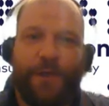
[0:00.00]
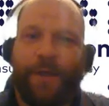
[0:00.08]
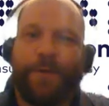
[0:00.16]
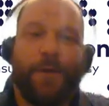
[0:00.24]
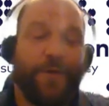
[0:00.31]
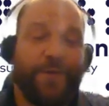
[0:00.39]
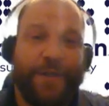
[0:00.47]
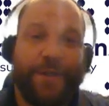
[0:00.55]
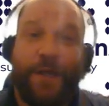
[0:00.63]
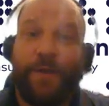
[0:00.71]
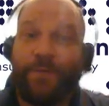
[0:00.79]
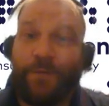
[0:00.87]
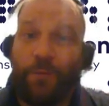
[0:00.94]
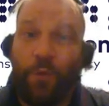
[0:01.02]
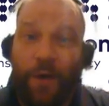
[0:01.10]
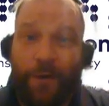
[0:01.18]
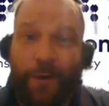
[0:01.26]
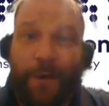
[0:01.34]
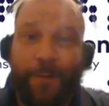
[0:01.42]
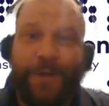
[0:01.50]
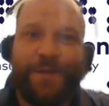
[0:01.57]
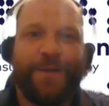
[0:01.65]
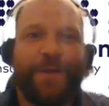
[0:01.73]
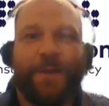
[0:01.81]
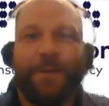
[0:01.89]
You know, all of a sudden you have some water
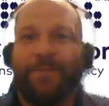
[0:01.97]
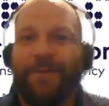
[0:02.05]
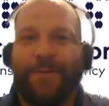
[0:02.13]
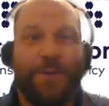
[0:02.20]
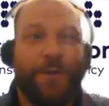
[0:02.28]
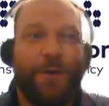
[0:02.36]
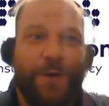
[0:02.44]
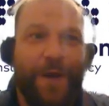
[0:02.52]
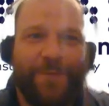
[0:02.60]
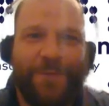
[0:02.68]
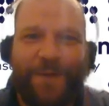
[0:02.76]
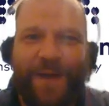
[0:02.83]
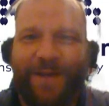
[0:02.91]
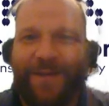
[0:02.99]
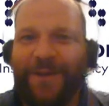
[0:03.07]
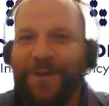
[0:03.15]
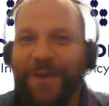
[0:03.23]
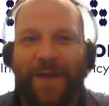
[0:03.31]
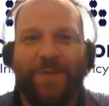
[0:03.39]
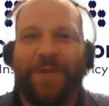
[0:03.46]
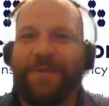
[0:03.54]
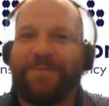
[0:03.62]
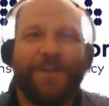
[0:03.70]
damage, and then the year after that, you know, you have an,